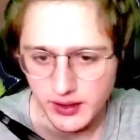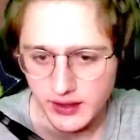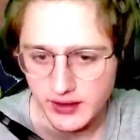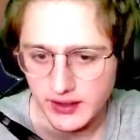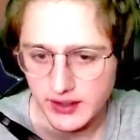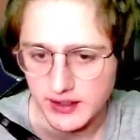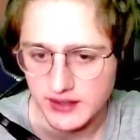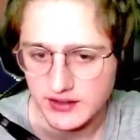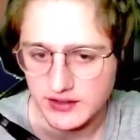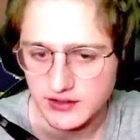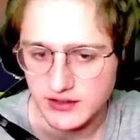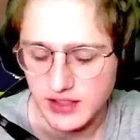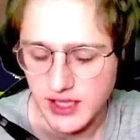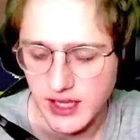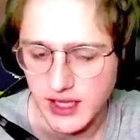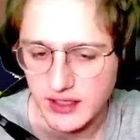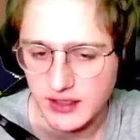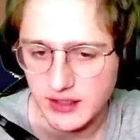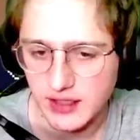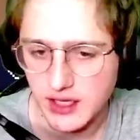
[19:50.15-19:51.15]
It's
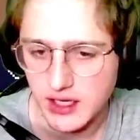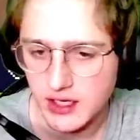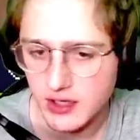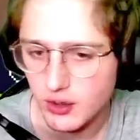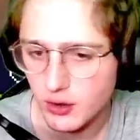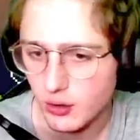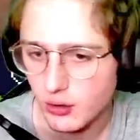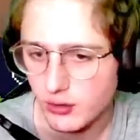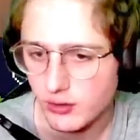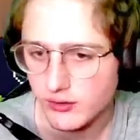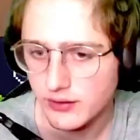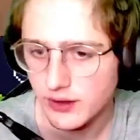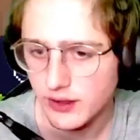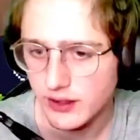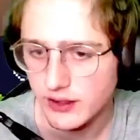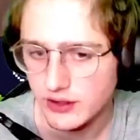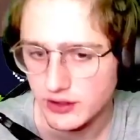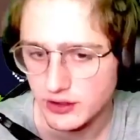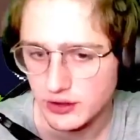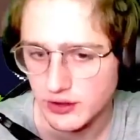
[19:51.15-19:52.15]
10k gold
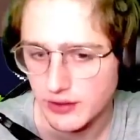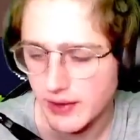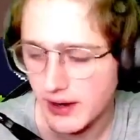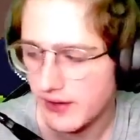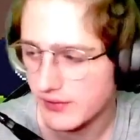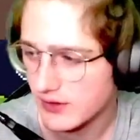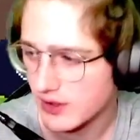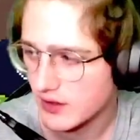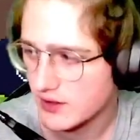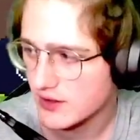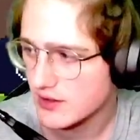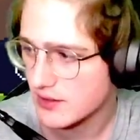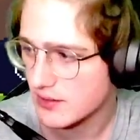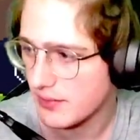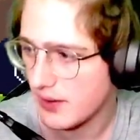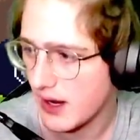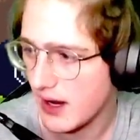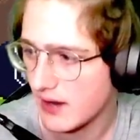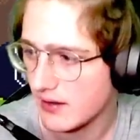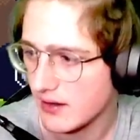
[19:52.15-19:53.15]
in stream avatars to
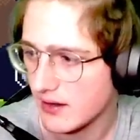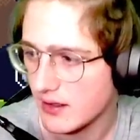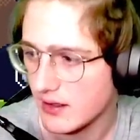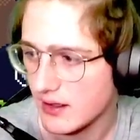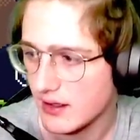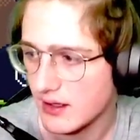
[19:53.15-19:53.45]
buy the,